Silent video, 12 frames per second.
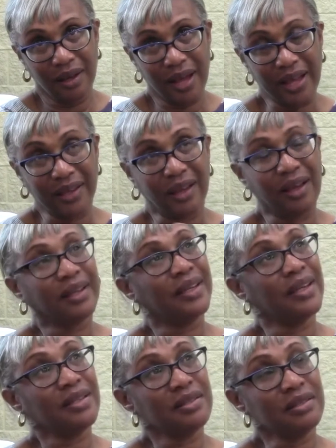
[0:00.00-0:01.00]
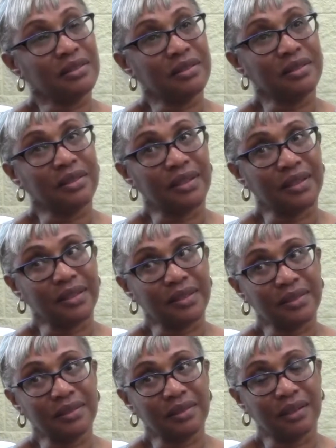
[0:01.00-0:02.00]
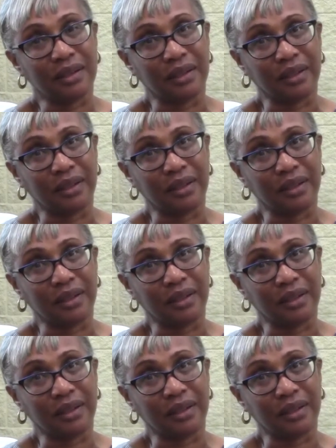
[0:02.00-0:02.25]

I guess it's just